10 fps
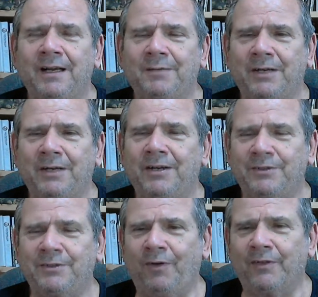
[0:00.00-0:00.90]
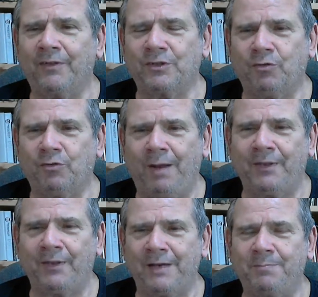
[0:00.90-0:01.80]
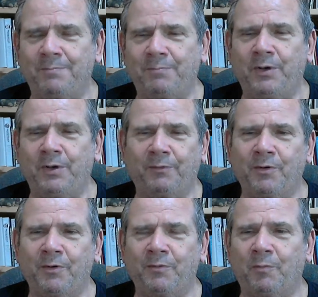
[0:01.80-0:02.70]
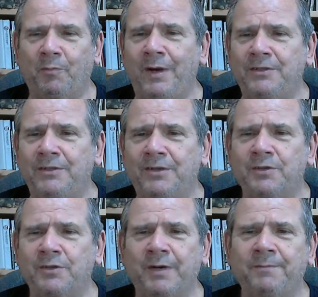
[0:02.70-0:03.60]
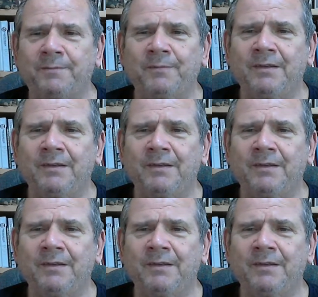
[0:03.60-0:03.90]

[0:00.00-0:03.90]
because of all of the trauma they'd put him through for brain surgery.